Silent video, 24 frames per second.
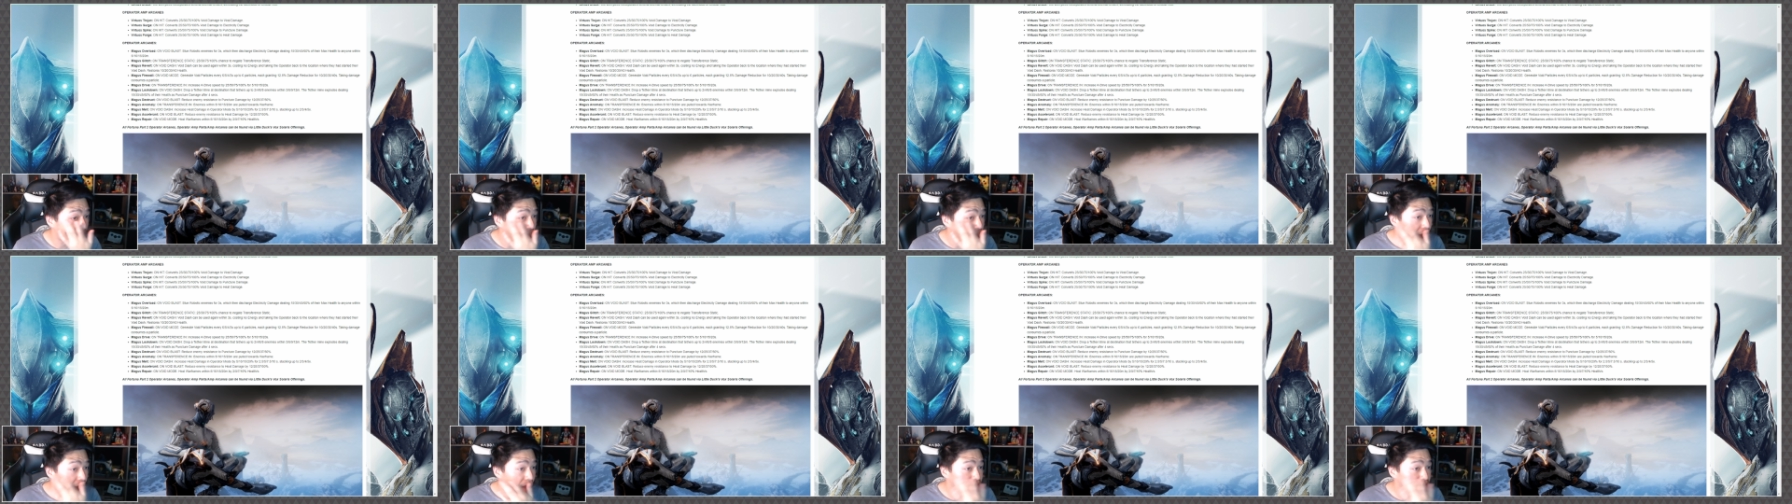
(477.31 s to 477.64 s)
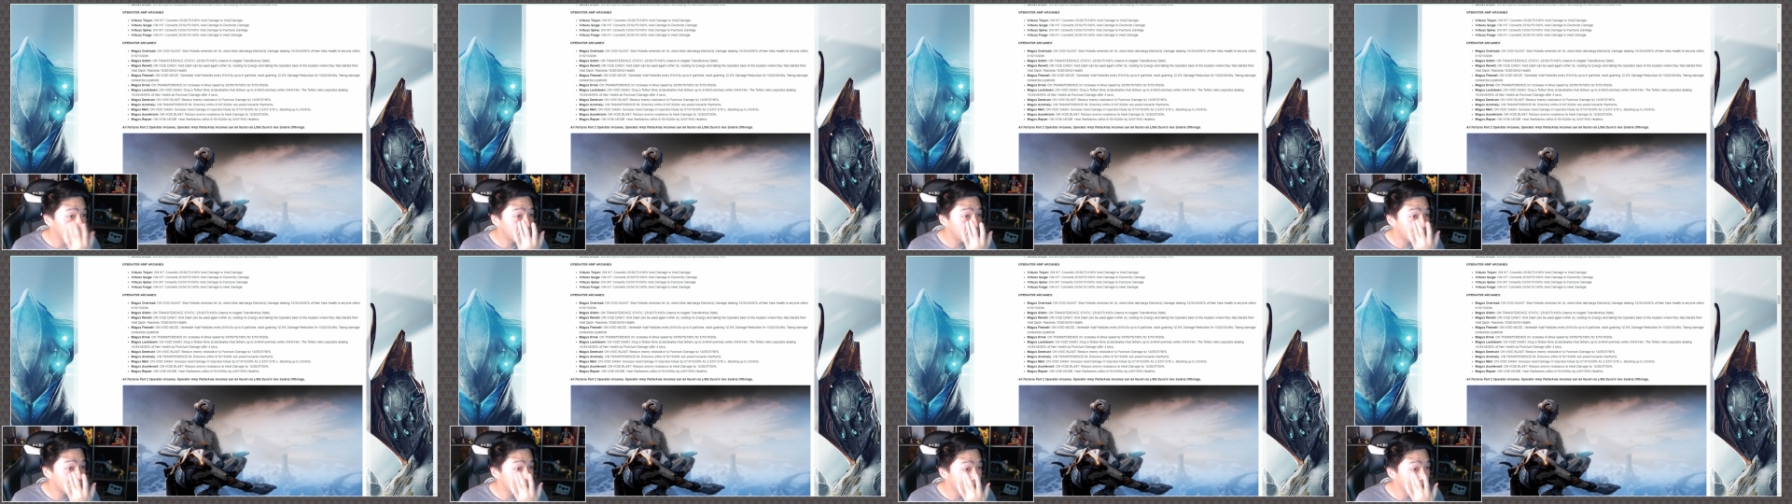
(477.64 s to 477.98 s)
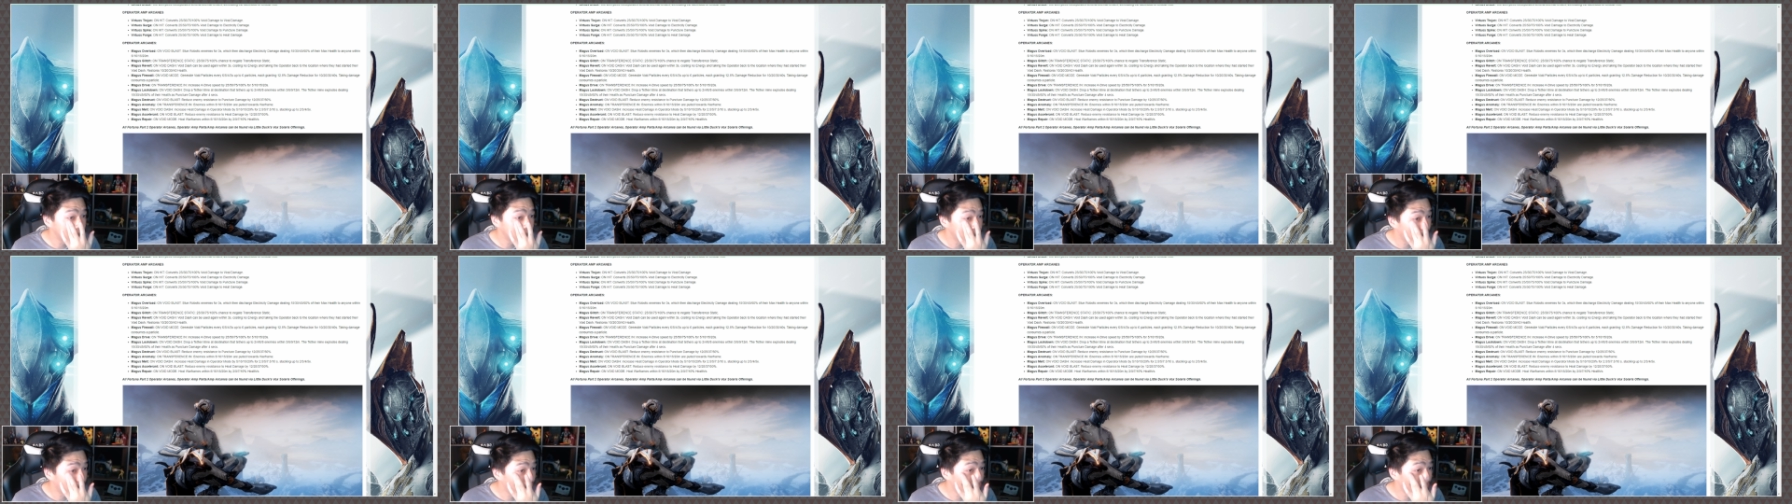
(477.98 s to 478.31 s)

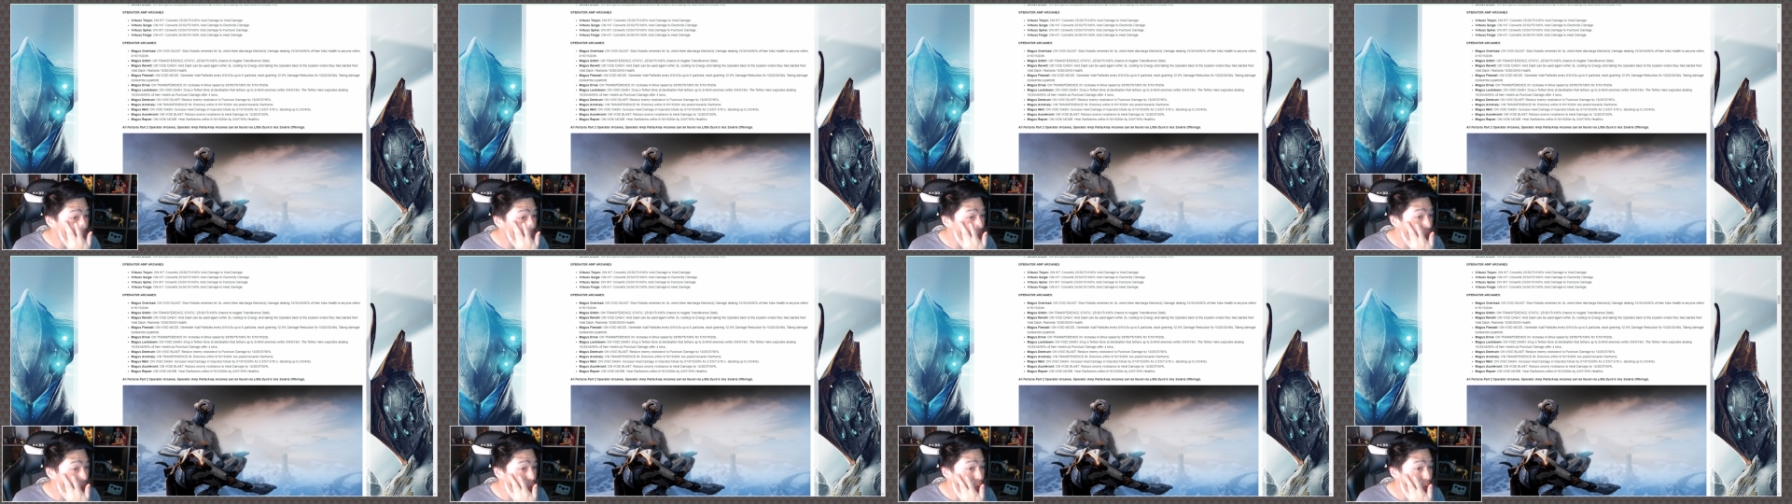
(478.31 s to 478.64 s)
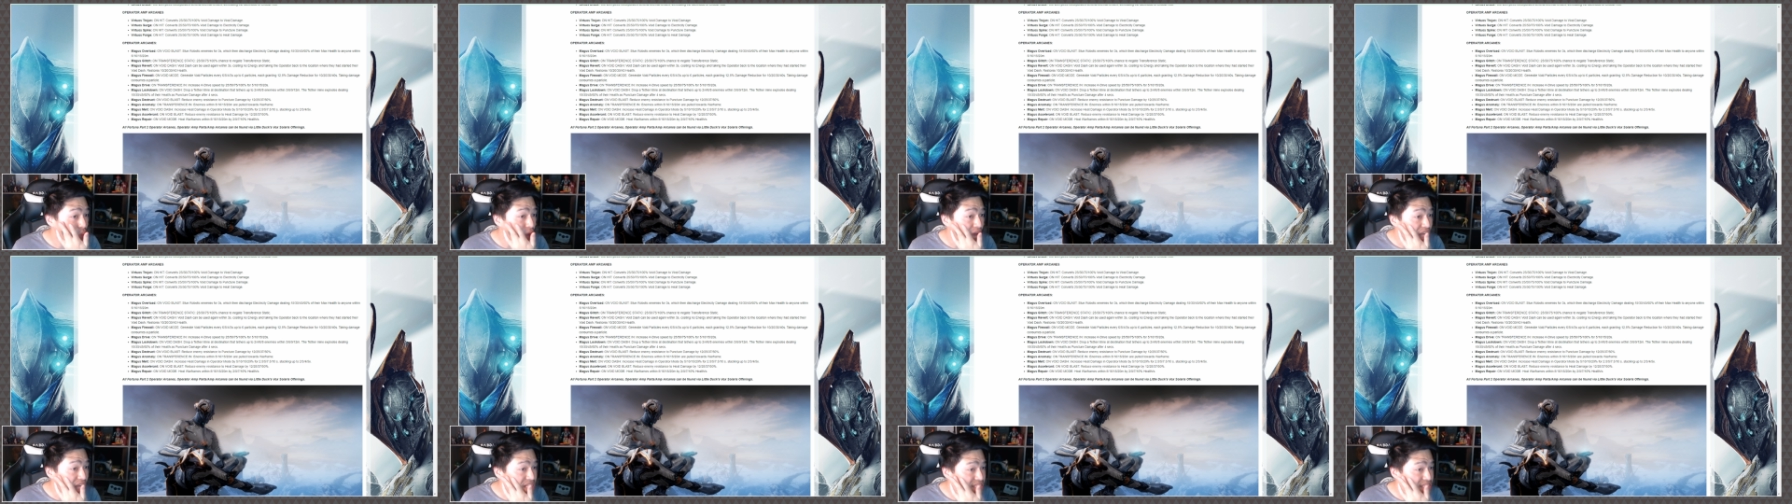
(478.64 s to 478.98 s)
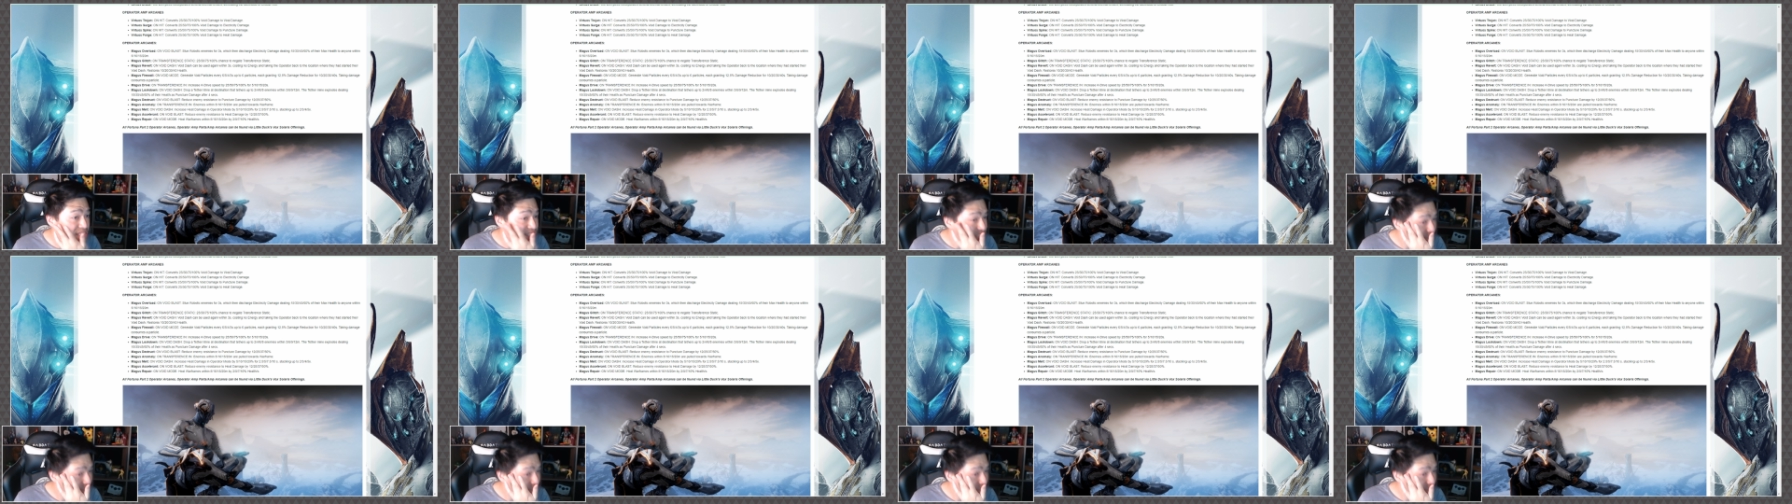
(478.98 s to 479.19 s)
every... What?